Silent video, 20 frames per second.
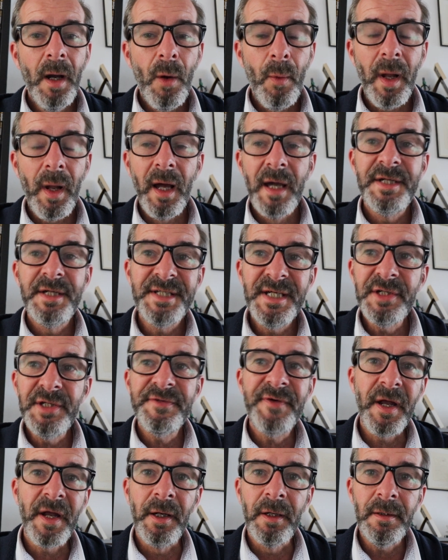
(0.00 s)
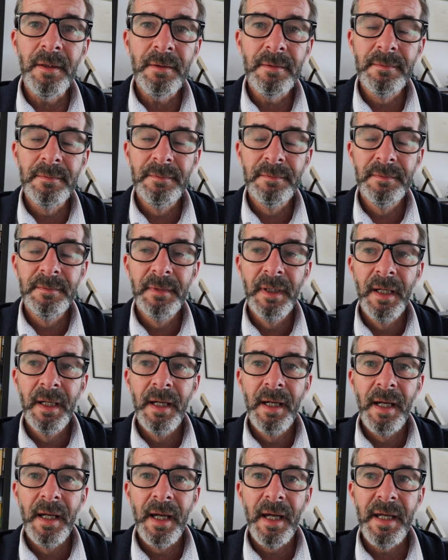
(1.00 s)
Well, a sales funnel
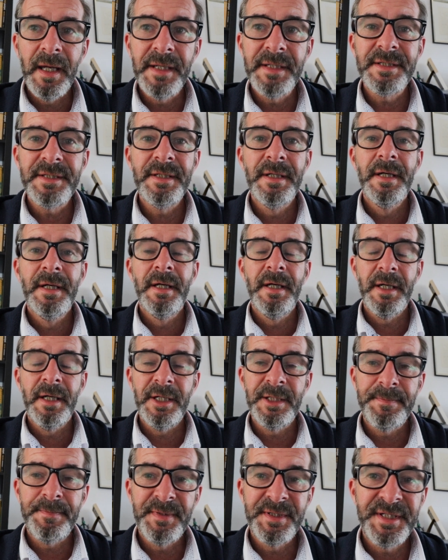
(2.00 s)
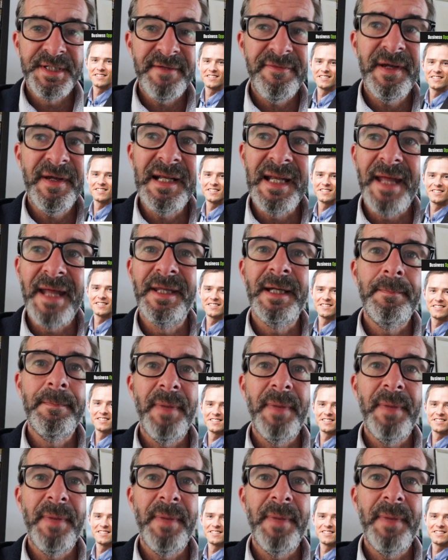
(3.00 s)
is a specific landing